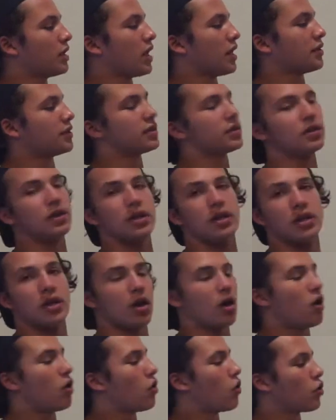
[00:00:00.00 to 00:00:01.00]
gland,
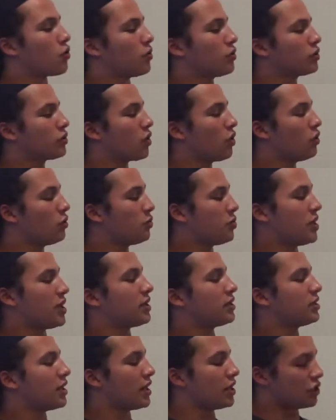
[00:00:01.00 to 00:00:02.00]
a hormone called
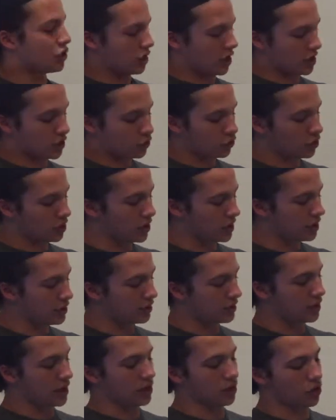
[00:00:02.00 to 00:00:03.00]
PSH is
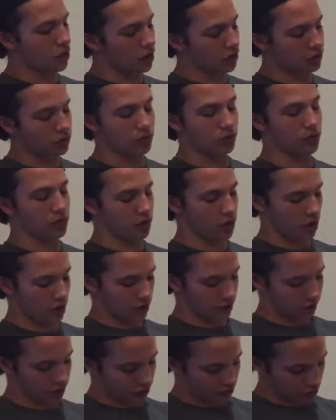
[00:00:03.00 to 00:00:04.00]
released and gone to the
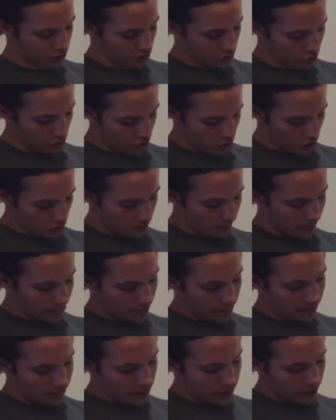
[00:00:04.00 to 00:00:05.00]
gonads.
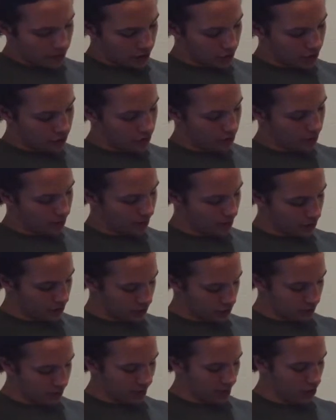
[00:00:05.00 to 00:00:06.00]
In
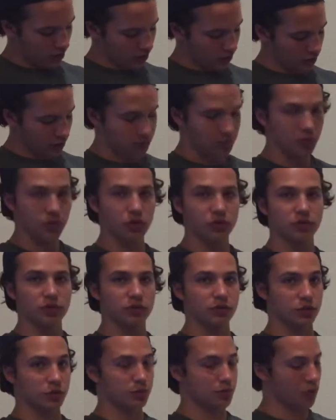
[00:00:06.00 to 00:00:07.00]
the male, it
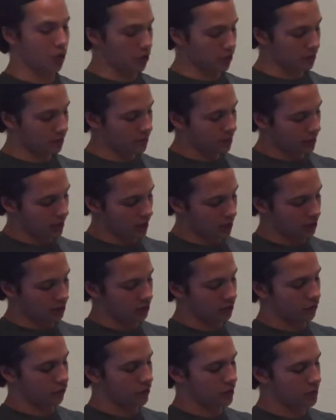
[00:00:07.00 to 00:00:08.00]
produces a sperm, and
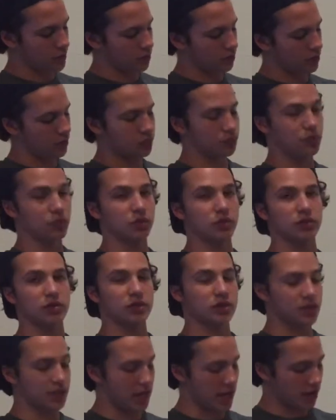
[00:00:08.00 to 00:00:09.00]
in the female, it
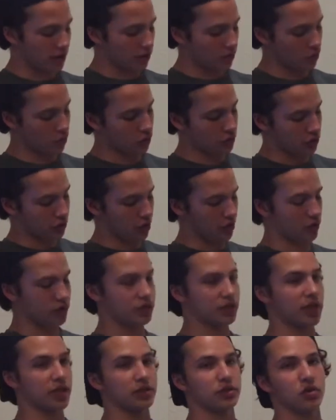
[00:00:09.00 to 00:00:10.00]
produces the egg, which are the
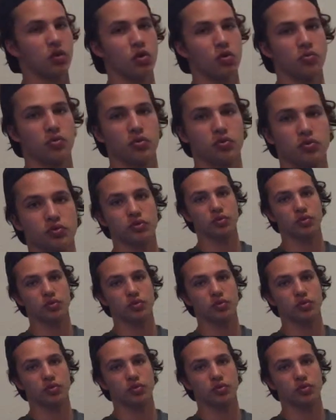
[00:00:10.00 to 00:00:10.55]
sex hormones.